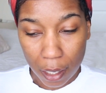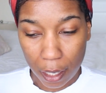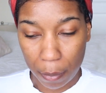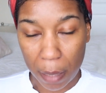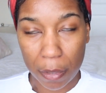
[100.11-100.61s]

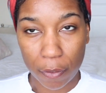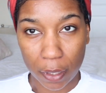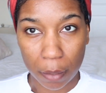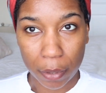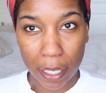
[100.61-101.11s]
it might be
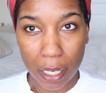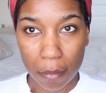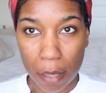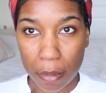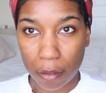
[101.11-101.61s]
really bright, it
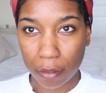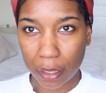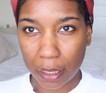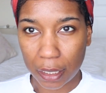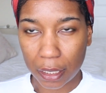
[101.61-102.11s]
might be
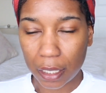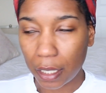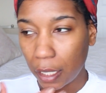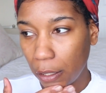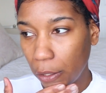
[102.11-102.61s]
really,
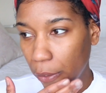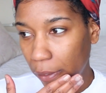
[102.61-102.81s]
I don't know.